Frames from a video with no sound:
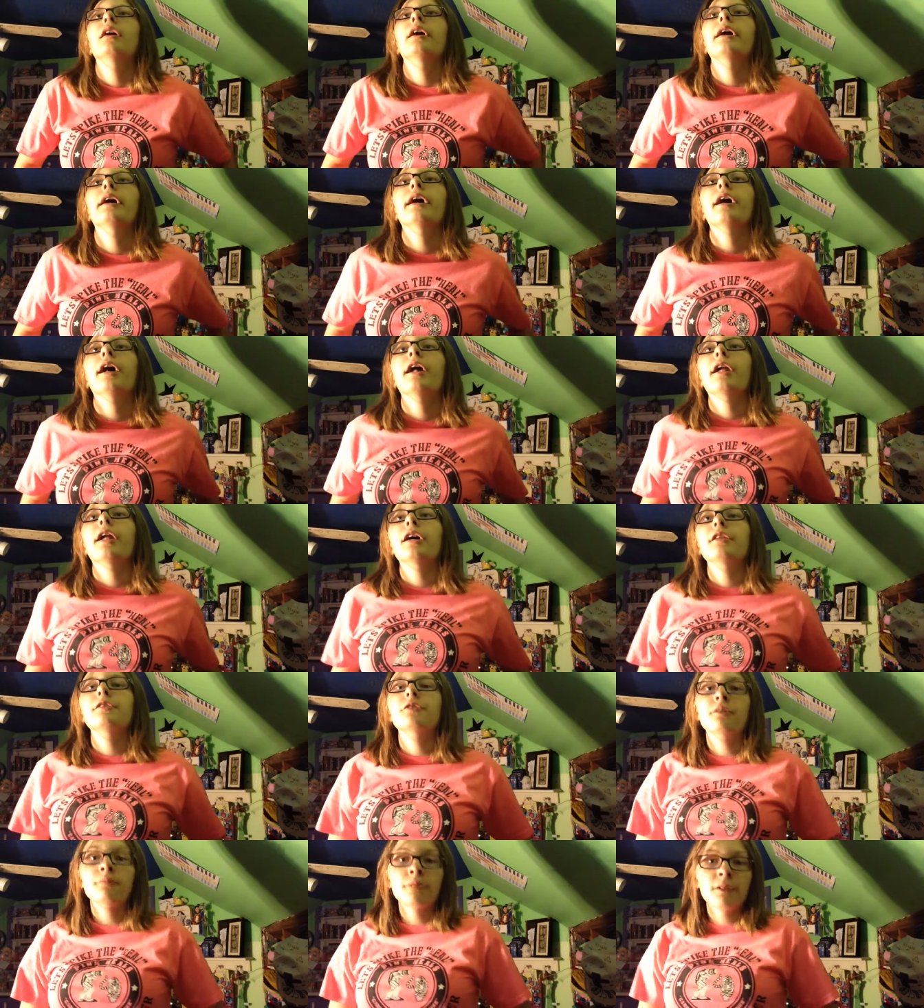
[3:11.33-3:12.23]
And I
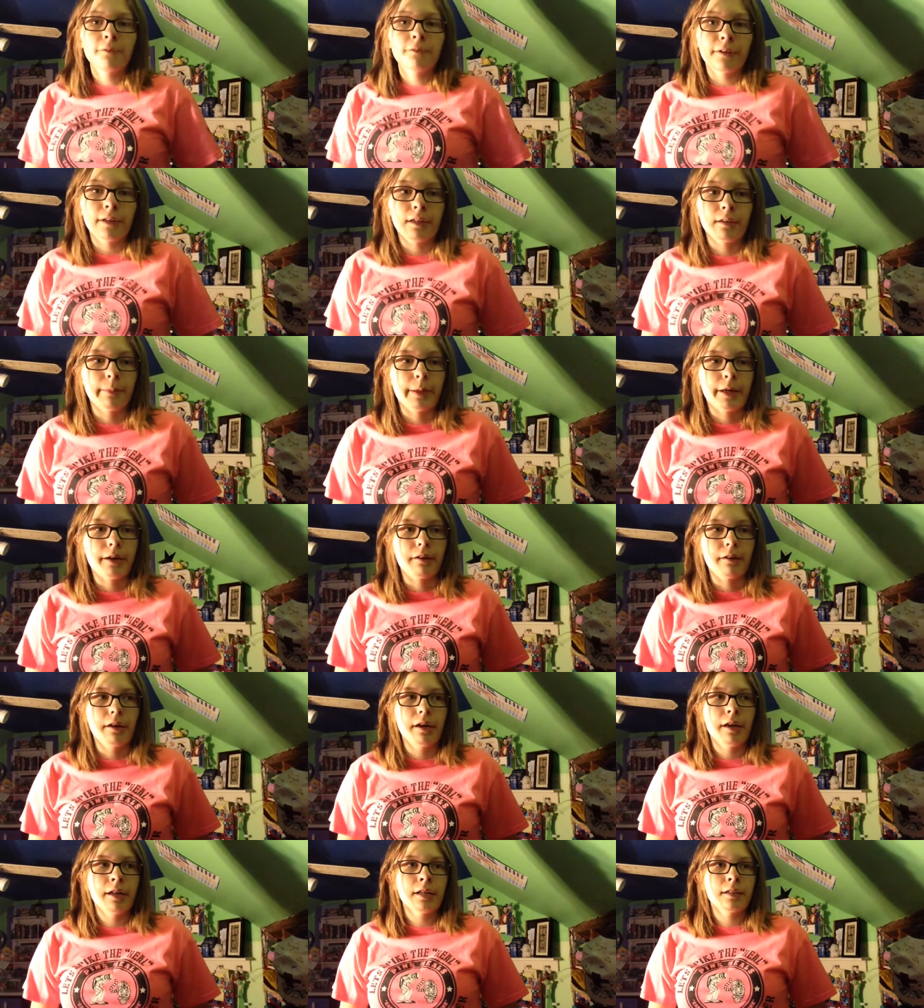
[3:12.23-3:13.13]
told my friend about
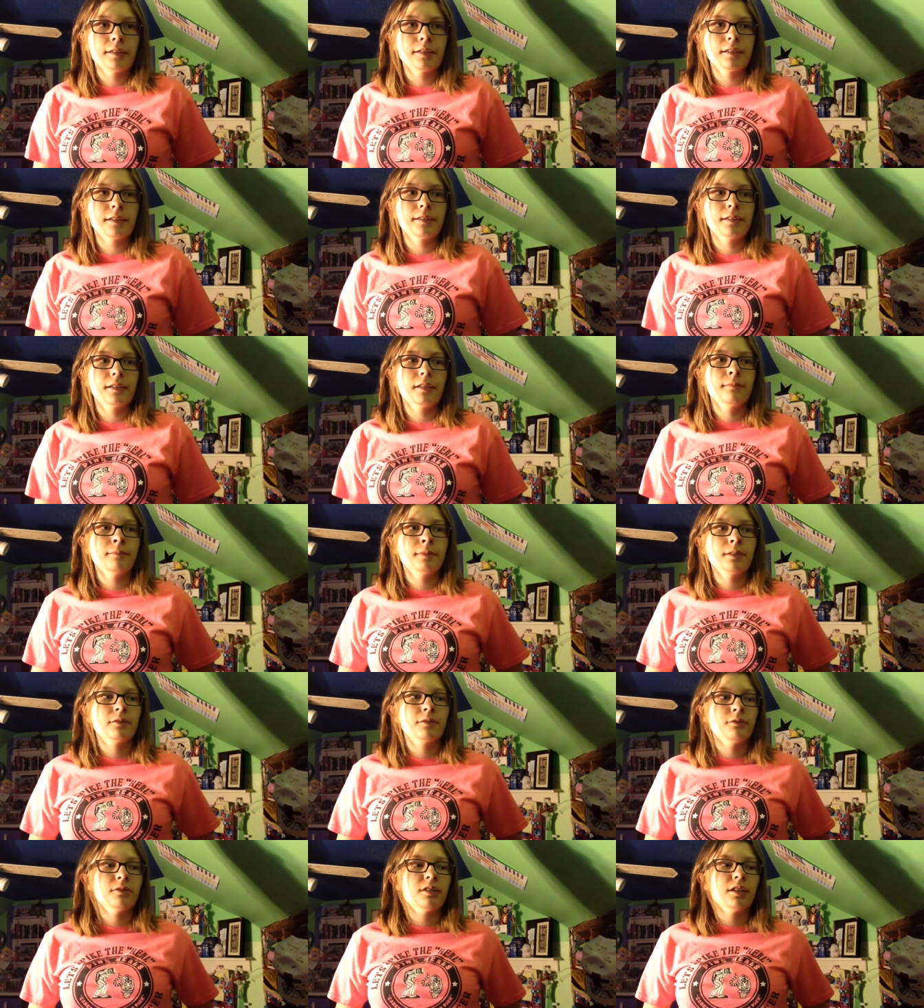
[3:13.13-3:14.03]
it and I texted him
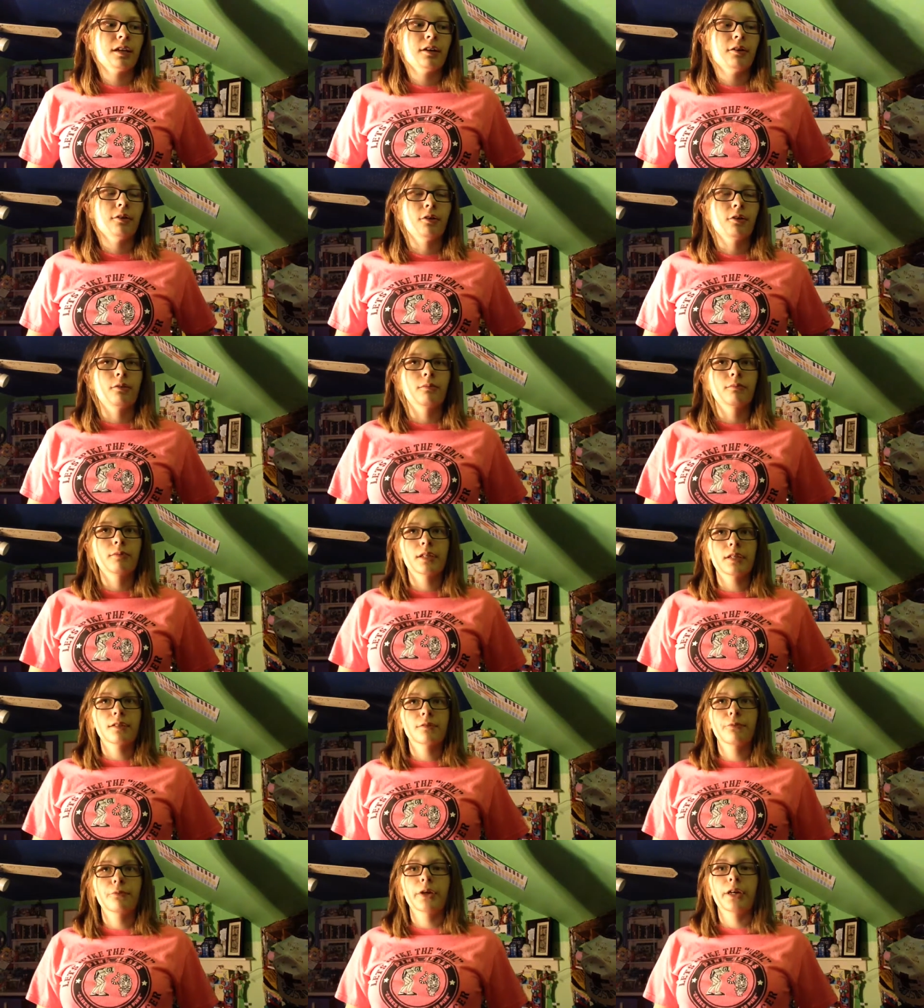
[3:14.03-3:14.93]
as soon as I got home,
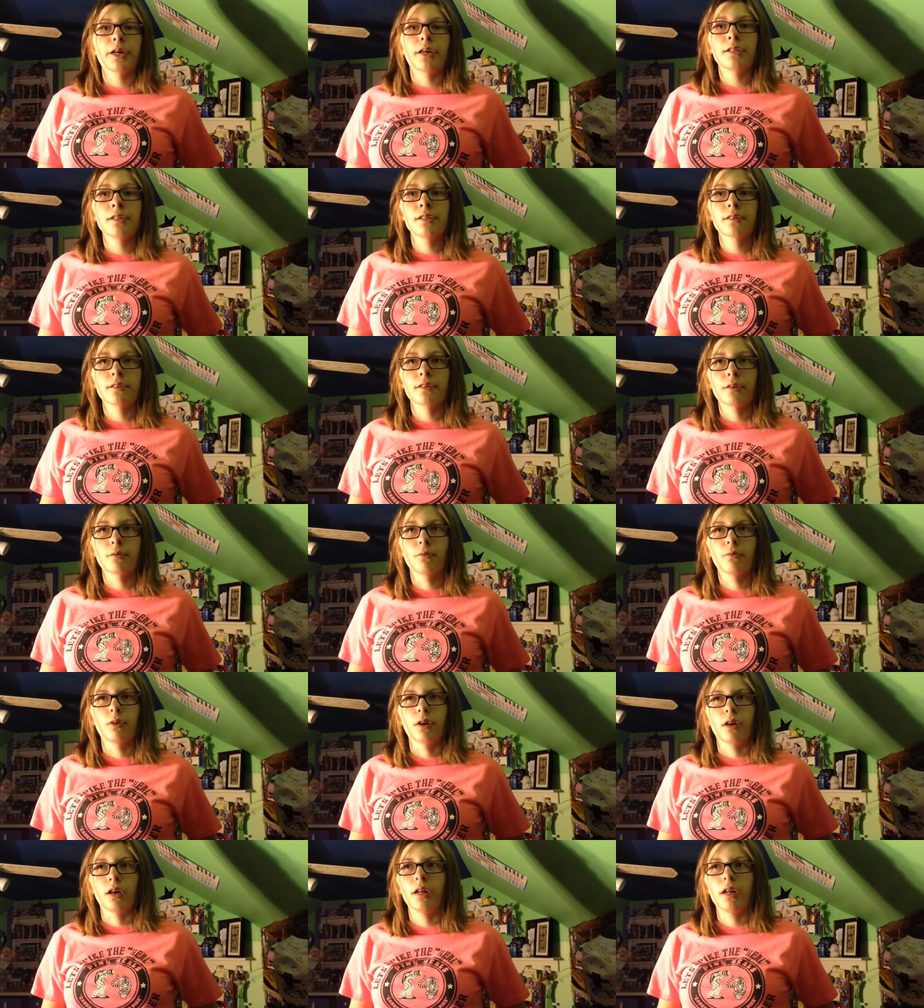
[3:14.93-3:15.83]
guess what? And he's like,
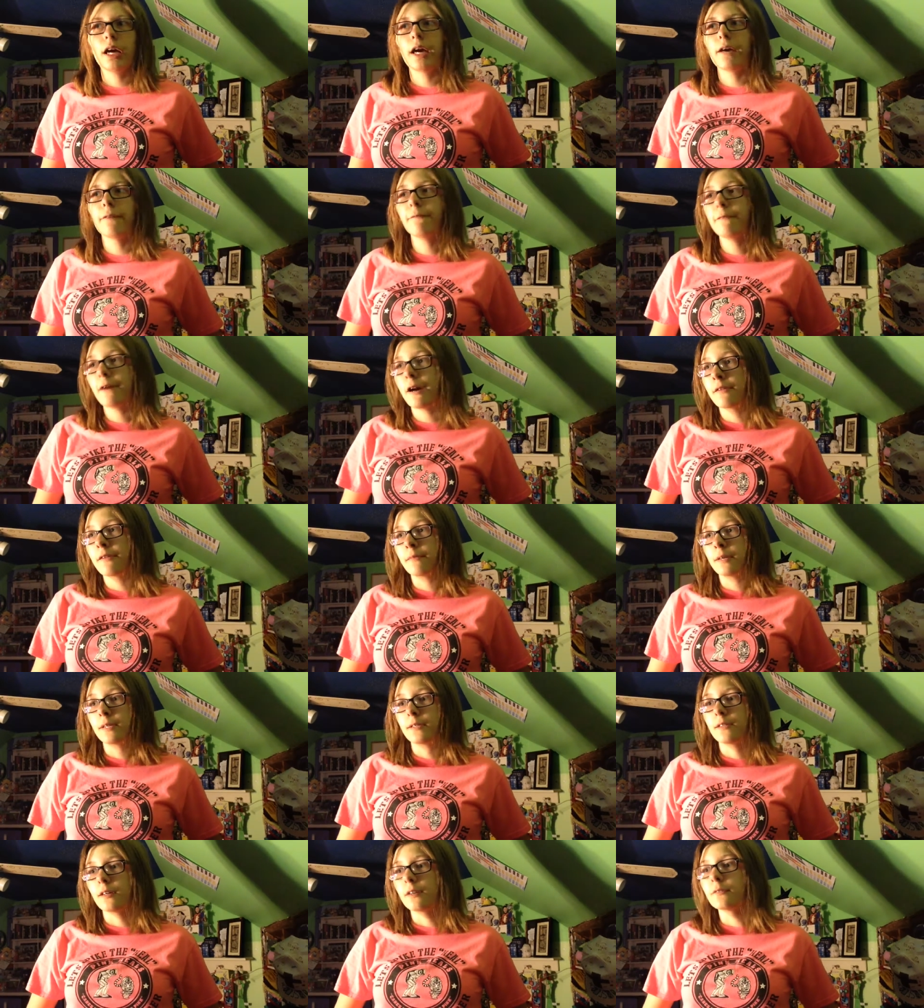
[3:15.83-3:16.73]
What? I found
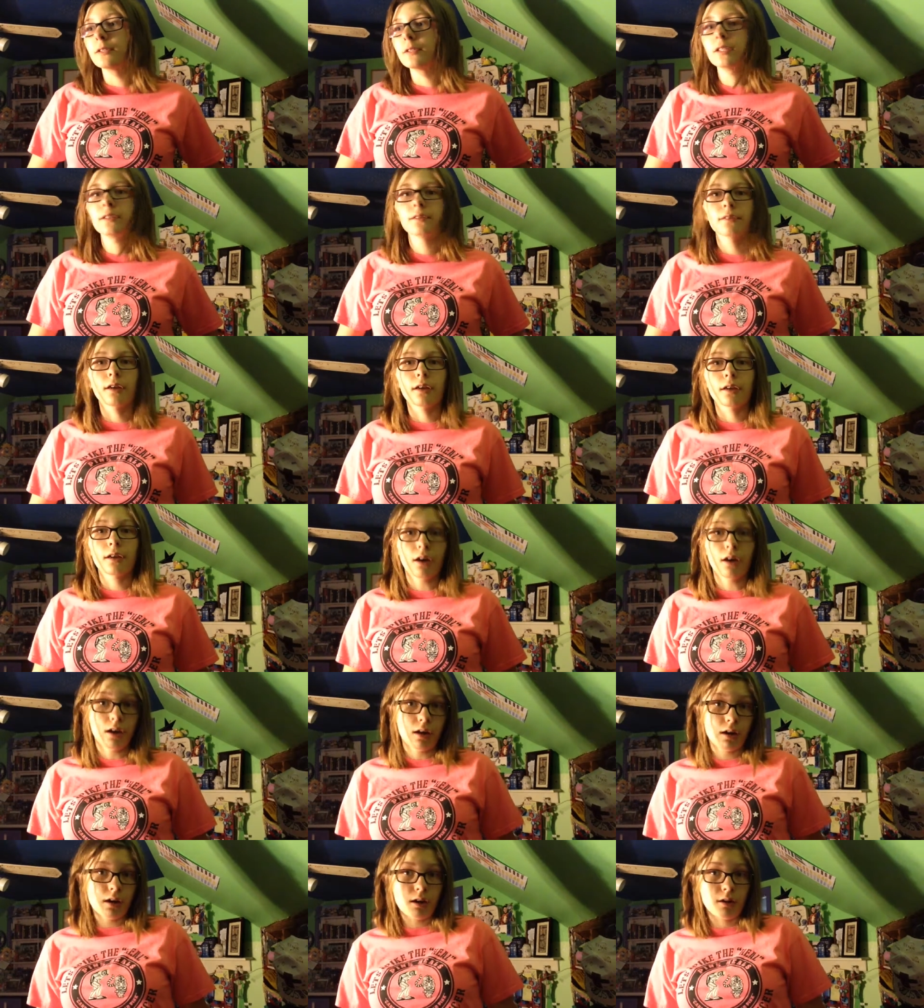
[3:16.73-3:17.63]
myself and he's like,
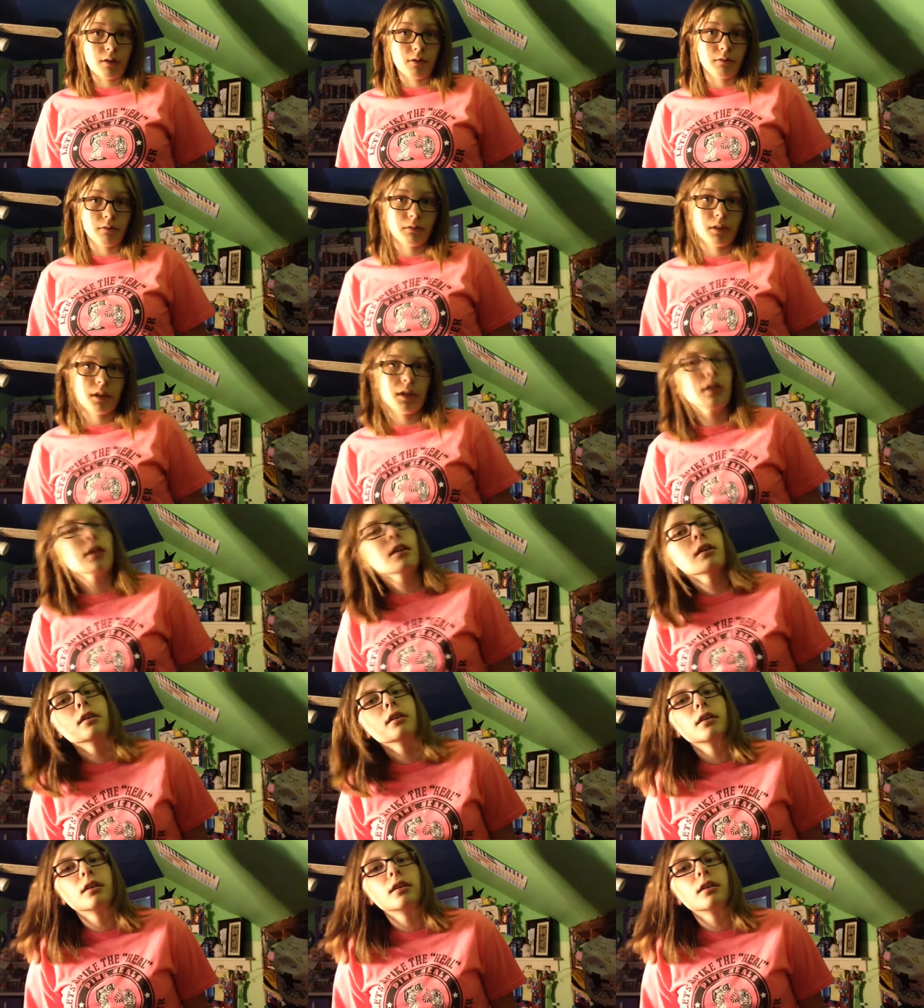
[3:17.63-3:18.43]
Oh, like